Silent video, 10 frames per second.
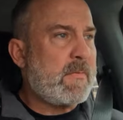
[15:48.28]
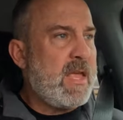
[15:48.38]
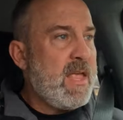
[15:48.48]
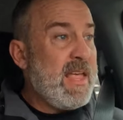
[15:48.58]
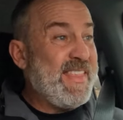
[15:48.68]

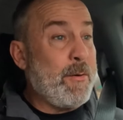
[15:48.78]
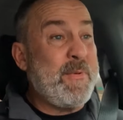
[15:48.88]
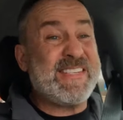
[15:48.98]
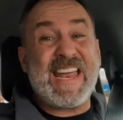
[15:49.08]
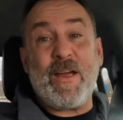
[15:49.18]
Then I'm gonna
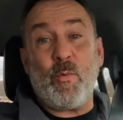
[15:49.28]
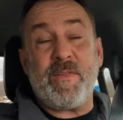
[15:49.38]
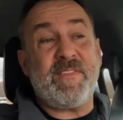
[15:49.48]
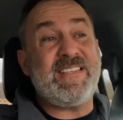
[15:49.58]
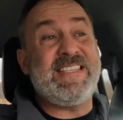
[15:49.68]
be staying
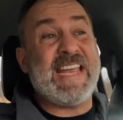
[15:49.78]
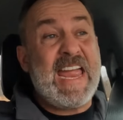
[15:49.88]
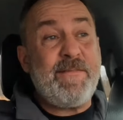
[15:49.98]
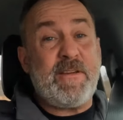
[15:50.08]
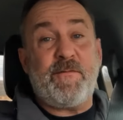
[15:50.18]
with
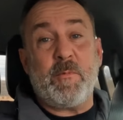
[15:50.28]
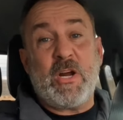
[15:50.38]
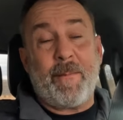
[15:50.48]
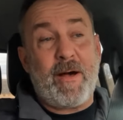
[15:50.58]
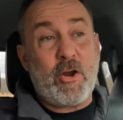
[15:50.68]
David from
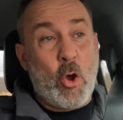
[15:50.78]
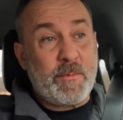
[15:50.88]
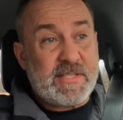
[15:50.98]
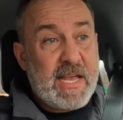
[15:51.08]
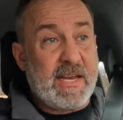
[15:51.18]
Come On
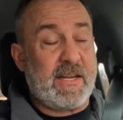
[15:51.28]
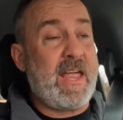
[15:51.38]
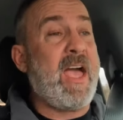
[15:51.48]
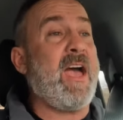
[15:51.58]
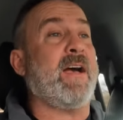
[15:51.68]
Homesteading.
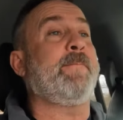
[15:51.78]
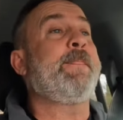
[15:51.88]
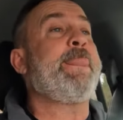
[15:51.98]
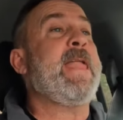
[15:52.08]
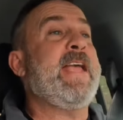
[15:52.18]
Yeah,
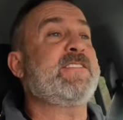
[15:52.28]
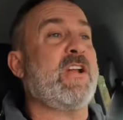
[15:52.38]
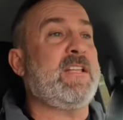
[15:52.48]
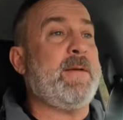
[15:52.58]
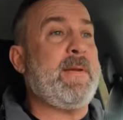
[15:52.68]
he's
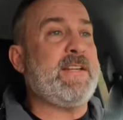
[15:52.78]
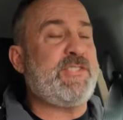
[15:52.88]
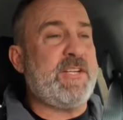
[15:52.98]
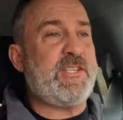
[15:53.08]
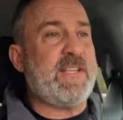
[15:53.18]
gonna let me and
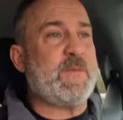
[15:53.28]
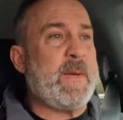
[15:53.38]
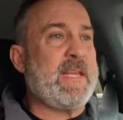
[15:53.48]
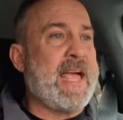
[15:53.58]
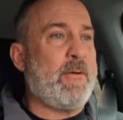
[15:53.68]
Jin Jin
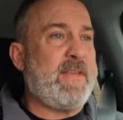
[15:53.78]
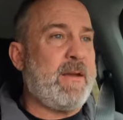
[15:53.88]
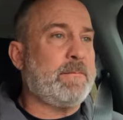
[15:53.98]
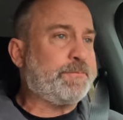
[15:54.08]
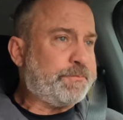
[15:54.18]
spend the night with
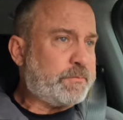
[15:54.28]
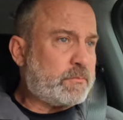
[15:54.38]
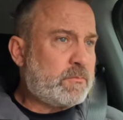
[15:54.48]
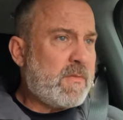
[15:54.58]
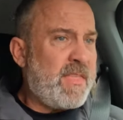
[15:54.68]
him
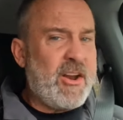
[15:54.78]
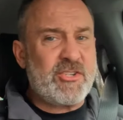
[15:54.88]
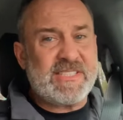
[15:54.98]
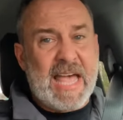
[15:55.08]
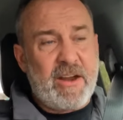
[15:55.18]

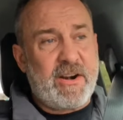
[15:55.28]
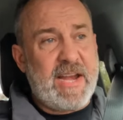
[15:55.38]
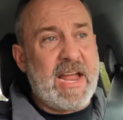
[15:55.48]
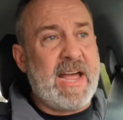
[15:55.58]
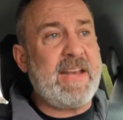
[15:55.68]
there
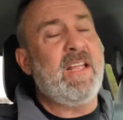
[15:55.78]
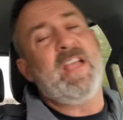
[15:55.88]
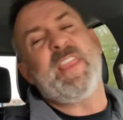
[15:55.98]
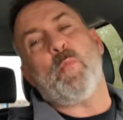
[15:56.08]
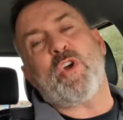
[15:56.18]
Saturday night.
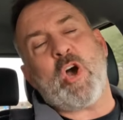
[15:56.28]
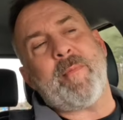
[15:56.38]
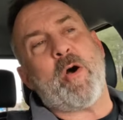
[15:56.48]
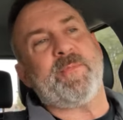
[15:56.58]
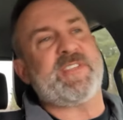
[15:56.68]
Then we'll
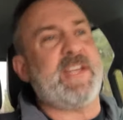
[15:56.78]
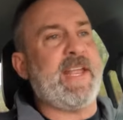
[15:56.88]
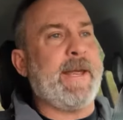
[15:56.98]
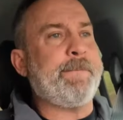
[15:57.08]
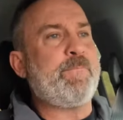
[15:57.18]
come home
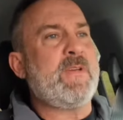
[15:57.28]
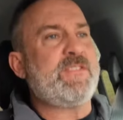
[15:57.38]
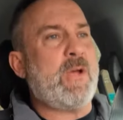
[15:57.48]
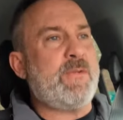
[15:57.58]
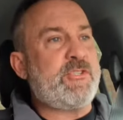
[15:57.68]
Sunday.
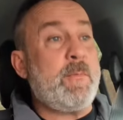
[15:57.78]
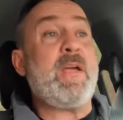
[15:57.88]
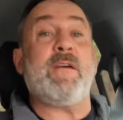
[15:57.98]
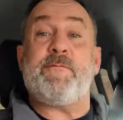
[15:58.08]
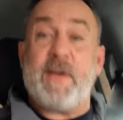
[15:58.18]
So it should
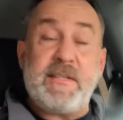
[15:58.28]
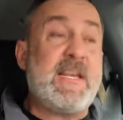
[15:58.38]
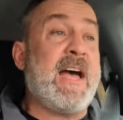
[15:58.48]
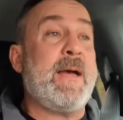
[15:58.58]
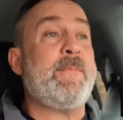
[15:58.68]
be a fun
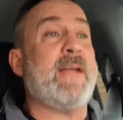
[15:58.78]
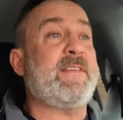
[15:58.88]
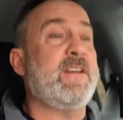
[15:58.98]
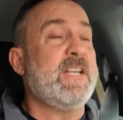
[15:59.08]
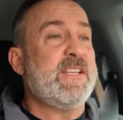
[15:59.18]
time out
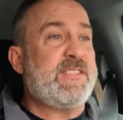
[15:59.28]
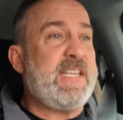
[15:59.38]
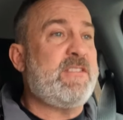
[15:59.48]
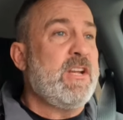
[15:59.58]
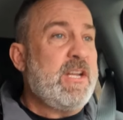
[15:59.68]
there.
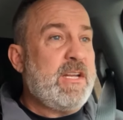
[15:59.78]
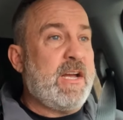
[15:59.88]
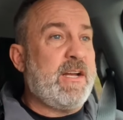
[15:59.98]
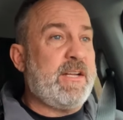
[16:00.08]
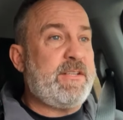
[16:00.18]
See
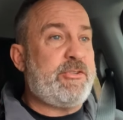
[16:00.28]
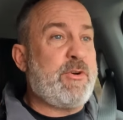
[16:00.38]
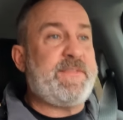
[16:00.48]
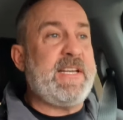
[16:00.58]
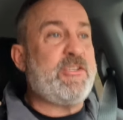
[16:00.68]

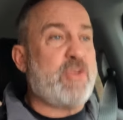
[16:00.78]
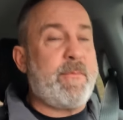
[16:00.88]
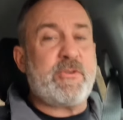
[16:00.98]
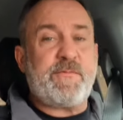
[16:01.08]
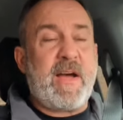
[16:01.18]
Drifting
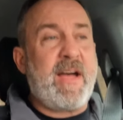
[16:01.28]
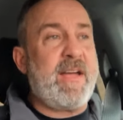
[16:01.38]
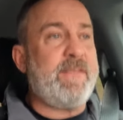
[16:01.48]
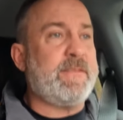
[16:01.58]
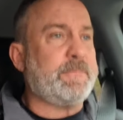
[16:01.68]
Dreamers
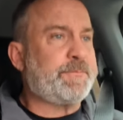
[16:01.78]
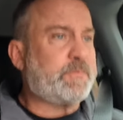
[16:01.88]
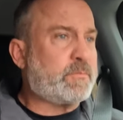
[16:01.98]
5, and